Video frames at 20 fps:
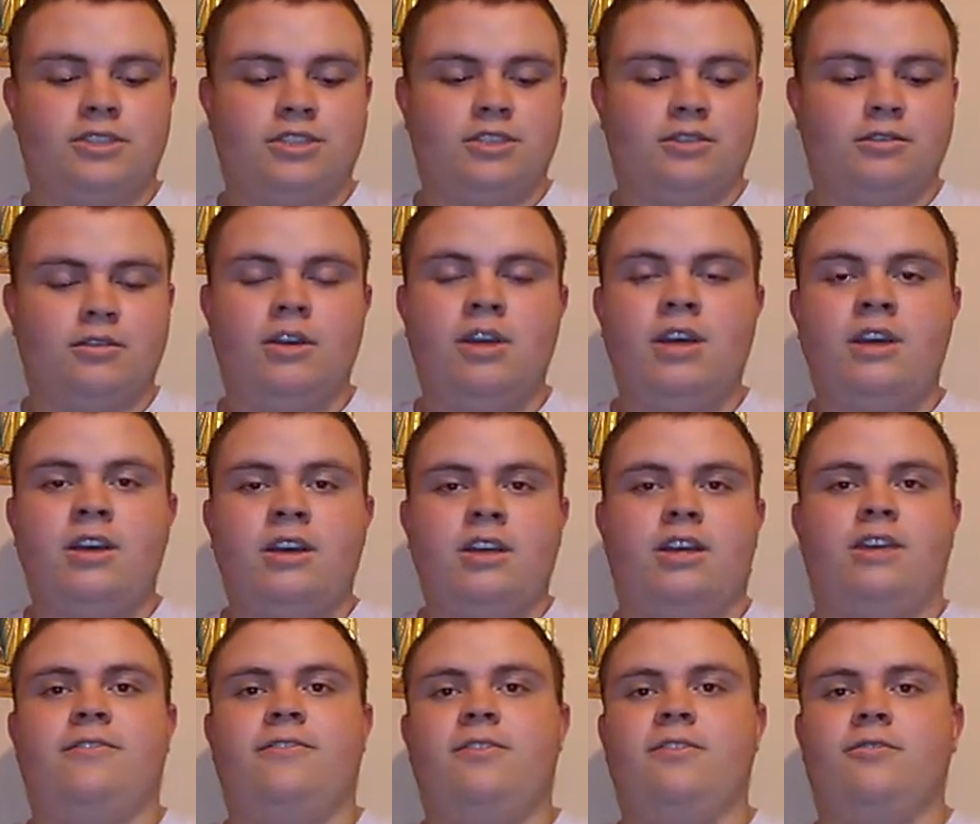So
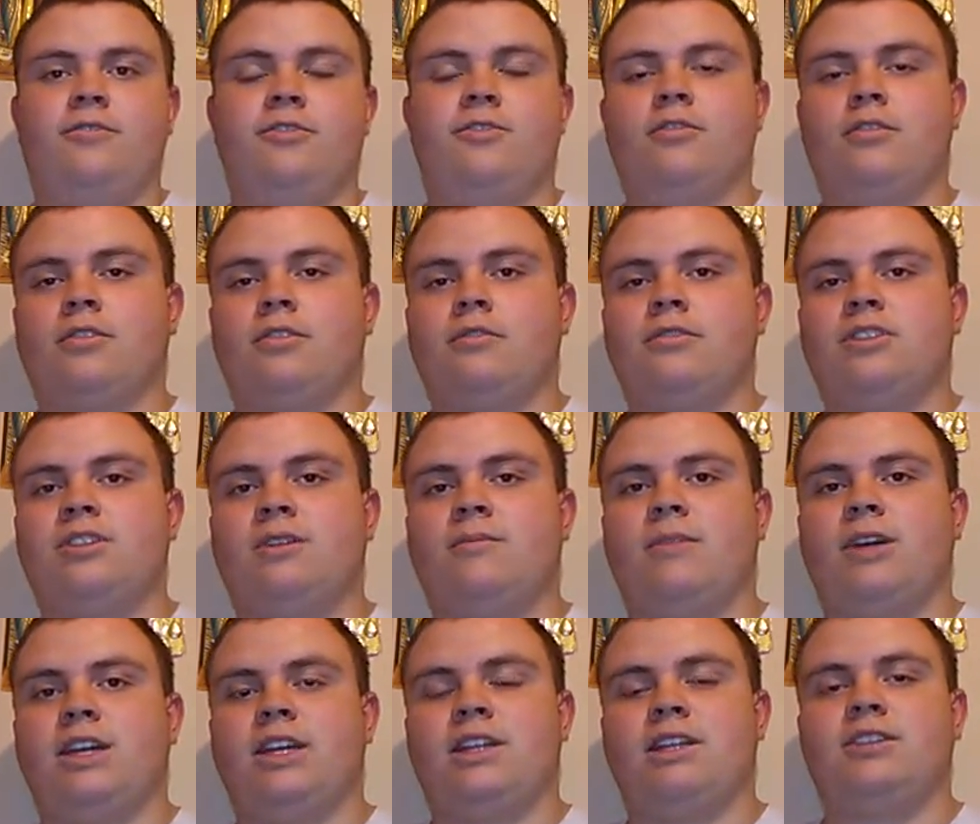if you do throw
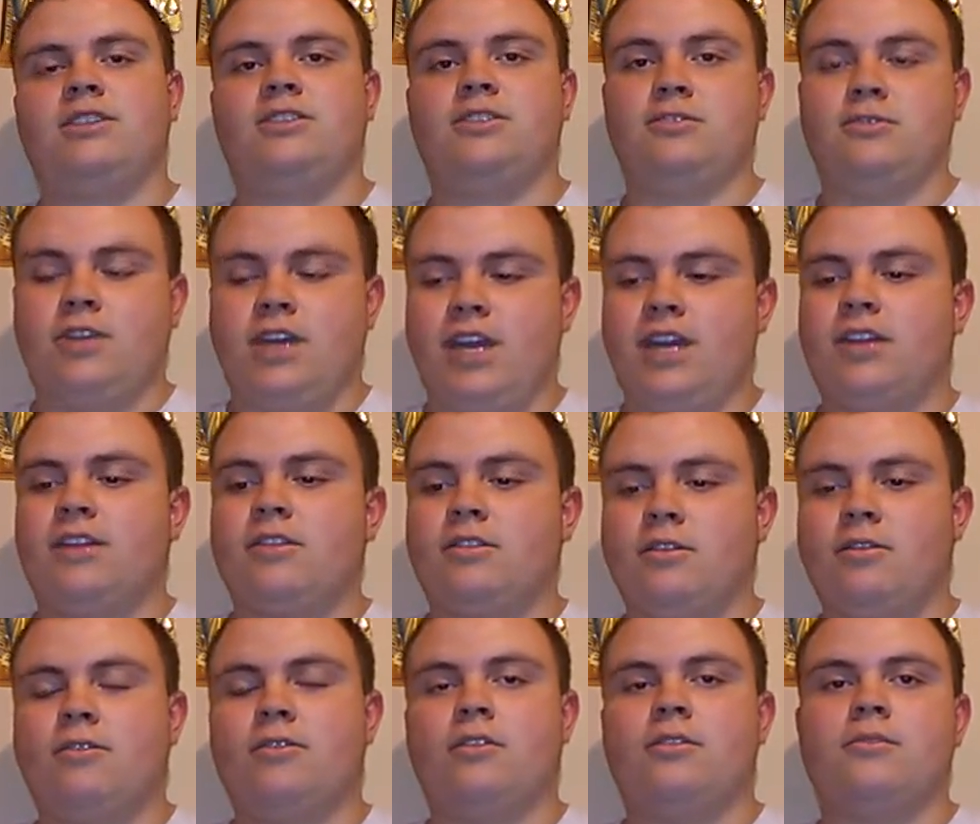something like this, you can
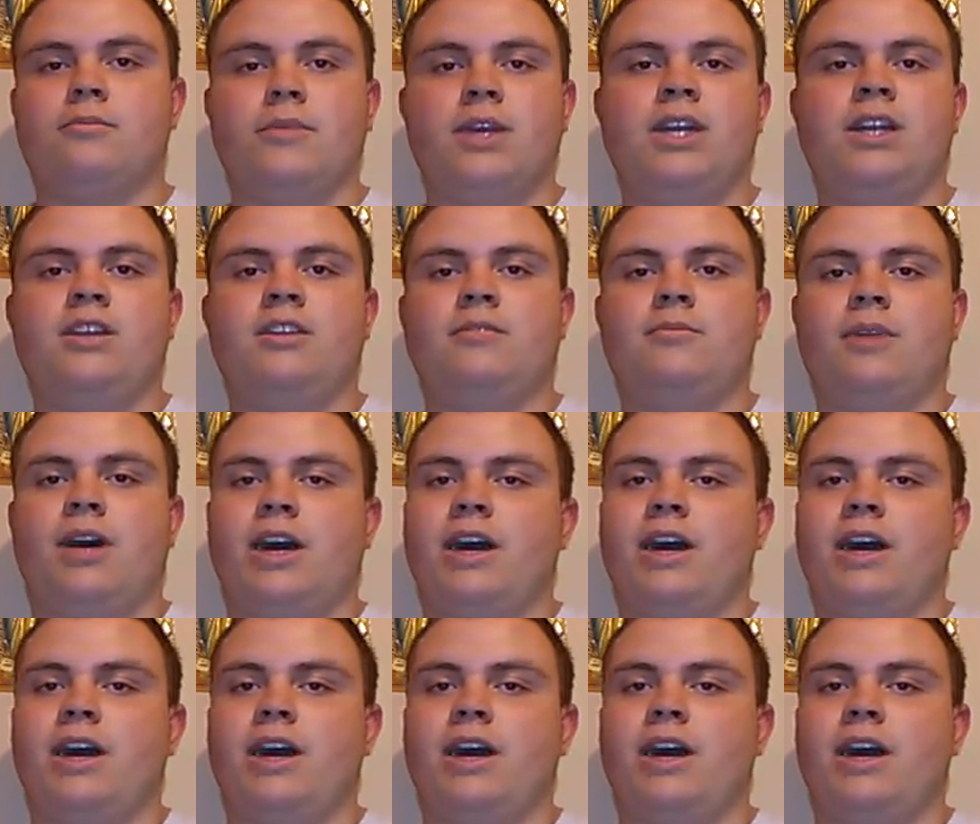throw it on a medium.